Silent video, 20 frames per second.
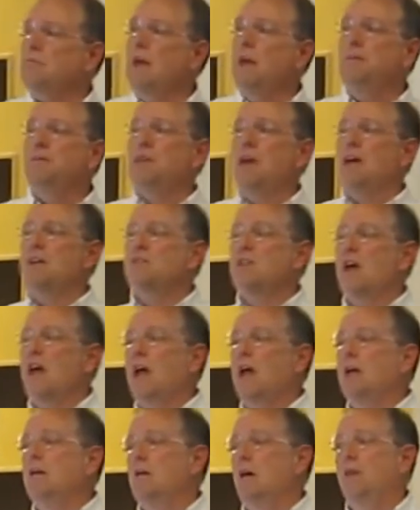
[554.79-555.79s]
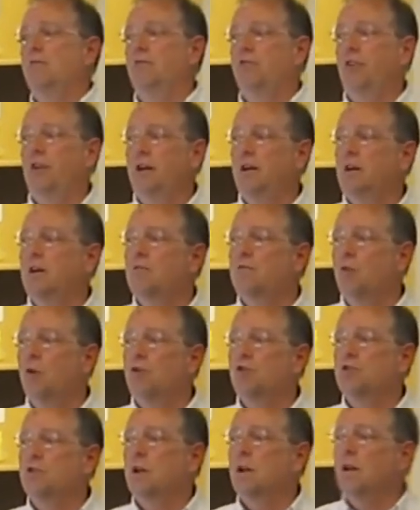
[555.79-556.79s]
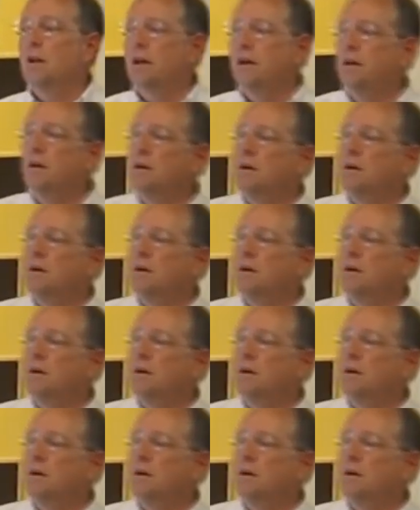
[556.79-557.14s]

Hepatitis A vaccine, unfortunately.